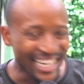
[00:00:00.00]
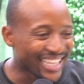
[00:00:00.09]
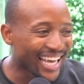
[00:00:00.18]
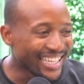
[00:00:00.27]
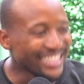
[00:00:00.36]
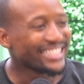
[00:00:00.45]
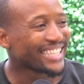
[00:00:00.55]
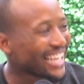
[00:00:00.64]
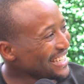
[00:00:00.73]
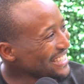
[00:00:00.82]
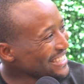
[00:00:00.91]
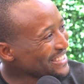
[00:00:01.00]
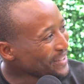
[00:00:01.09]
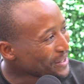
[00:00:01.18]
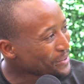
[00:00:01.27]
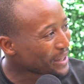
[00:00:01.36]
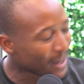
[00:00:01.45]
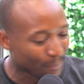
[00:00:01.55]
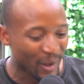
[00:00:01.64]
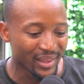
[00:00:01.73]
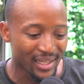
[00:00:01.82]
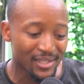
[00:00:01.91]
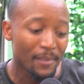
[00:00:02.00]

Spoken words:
Ganiti, you are talking about this.